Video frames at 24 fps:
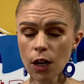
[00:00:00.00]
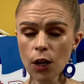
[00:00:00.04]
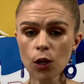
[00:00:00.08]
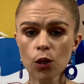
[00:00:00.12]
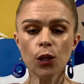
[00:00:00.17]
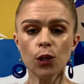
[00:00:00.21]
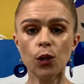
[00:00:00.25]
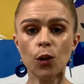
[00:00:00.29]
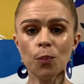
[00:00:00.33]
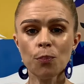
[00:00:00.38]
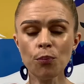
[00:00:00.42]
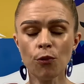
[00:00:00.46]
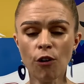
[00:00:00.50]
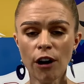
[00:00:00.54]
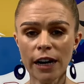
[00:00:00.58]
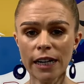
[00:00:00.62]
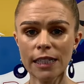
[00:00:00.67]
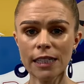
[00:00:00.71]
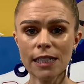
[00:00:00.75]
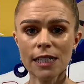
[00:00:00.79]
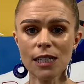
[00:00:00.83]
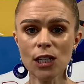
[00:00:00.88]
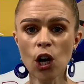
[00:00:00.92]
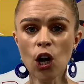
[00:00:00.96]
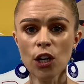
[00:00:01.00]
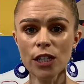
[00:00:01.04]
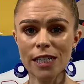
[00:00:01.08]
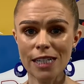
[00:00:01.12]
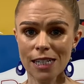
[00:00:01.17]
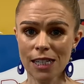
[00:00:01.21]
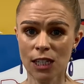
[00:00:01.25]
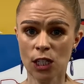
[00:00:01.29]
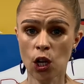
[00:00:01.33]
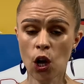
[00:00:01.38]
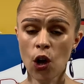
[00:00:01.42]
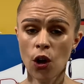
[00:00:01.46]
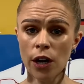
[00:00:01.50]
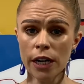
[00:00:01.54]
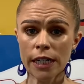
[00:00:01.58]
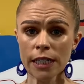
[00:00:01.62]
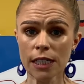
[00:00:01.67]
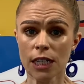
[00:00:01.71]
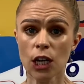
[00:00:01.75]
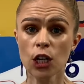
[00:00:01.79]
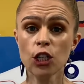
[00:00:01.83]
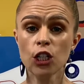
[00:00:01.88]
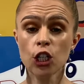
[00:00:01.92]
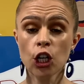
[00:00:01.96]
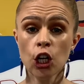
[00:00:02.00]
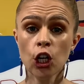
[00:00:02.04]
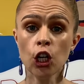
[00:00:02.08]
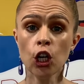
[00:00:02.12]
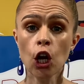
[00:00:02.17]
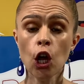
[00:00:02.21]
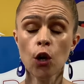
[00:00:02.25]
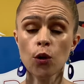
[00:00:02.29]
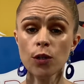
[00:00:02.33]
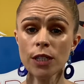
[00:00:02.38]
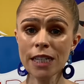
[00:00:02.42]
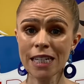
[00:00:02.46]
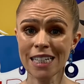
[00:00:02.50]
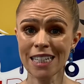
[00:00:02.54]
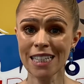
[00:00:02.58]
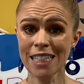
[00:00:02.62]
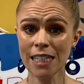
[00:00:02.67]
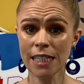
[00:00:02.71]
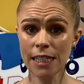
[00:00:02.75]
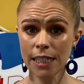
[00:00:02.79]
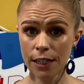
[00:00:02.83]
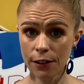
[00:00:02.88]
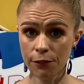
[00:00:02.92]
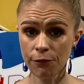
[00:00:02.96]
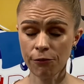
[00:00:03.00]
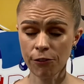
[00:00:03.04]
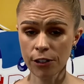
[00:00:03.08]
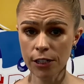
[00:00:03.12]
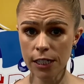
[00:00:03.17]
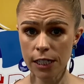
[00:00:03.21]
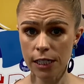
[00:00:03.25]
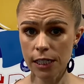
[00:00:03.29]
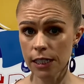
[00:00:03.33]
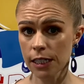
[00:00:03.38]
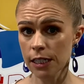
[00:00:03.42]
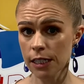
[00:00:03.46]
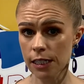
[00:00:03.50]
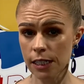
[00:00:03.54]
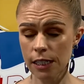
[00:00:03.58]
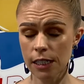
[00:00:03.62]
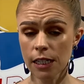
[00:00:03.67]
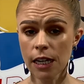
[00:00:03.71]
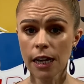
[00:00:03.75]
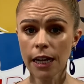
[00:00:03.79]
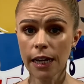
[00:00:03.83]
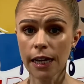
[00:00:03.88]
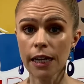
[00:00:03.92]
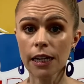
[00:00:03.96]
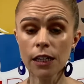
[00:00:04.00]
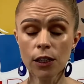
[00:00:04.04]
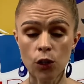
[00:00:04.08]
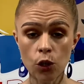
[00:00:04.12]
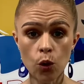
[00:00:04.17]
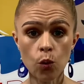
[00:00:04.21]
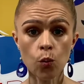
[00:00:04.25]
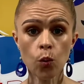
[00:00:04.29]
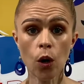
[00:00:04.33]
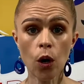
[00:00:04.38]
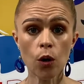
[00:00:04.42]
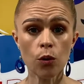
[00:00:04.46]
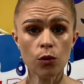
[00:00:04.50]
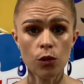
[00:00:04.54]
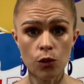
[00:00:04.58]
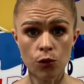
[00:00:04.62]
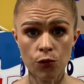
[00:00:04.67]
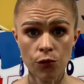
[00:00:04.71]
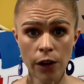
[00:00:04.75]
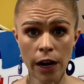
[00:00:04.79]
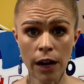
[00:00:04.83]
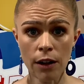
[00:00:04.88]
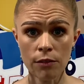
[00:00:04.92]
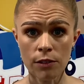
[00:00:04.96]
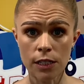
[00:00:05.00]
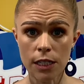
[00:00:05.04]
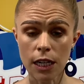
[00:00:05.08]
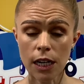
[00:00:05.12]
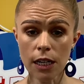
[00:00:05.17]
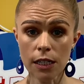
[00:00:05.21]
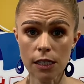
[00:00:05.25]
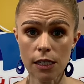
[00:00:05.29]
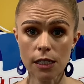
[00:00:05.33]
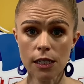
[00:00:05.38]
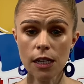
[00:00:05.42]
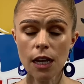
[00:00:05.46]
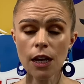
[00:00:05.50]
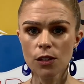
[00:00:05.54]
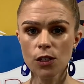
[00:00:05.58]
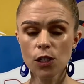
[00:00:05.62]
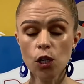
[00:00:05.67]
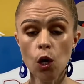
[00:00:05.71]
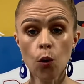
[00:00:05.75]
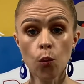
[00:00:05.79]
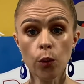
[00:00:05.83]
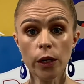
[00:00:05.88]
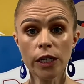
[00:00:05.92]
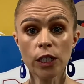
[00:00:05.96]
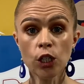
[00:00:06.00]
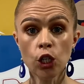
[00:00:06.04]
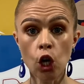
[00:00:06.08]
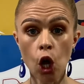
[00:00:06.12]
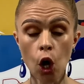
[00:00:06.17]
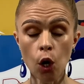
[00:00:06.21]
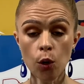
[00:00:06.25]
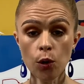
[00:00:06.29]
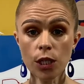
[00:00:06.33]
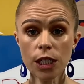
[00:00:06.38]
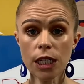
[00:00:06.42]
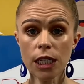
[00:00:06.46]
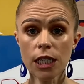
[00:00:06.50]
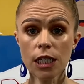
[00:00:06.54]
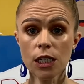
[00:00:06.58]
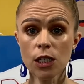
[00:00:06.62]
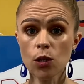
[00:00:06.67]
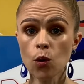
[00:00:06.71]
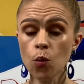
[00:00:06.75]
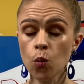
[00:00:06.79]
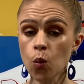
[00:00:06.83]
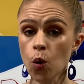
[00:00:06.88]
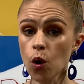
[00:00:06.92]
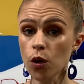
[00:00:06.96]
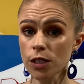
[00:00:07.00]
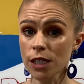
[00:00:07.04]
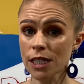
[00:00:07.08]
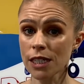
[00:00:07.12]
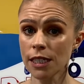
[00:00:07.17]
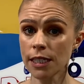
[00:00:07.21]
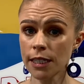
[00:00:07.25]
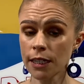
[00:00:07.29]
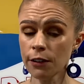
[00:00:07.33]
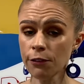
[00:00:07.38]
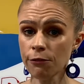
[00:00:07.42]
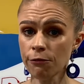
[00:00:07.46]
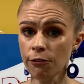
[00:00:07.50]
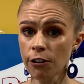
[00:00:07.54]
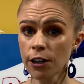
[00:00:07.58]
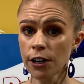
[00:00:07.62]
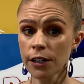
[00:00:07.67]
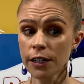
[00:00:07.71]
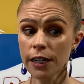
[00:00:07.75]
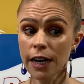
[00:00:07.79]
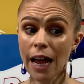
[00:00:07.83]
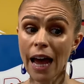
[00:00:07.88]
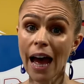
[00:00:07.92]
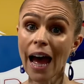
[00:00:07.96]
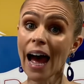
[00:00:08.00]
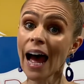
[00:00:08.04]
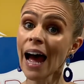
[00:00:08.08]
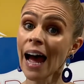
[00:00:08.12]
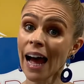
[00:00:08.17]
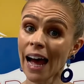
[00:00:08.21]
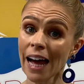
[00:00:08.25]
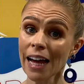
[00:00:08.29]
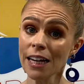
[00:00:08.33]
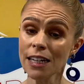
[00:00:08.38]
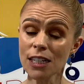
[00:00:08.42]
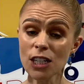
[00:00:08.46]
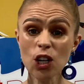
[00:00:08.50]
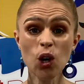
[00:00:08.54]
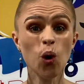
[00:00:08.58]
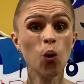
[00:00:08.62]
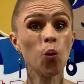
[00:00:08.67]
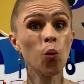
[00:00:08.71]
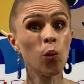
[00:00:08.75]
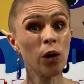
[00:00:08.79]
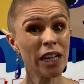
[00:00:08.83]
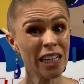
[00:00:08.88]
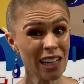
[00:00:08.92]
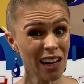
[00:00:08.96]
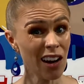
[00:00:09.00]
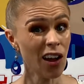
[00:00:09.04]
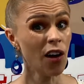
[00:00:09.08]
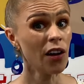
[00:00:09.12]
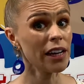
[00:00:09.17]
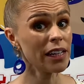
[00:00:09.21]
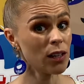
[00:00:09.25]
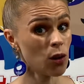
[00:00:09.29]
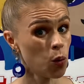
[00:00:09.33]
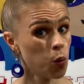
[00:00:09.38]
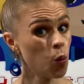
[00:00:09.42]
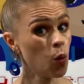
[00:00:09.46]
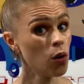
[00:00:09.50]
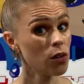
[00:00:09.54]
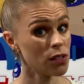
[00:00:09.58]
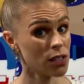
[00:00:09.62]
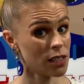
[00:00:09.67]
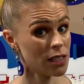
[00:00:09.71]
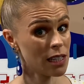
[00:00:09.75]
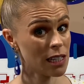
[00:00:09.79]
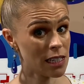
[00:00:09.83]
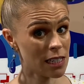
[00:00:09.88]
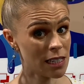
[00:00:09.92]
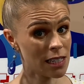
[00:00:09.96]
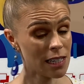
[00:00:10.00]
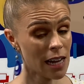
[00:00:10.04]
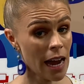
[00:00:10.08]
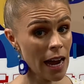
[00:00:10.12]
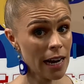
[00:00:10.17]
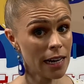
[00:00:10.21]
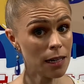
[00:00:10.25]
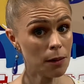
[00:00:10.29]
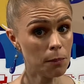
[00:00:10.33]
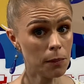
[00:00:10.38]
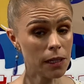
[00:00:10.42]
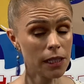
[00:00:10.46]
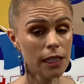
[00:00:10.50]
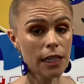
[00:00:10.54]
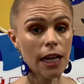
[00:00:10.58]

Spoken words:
Your brains are designed to notice differences in the world around us. So we notice what's different and we like what's the same.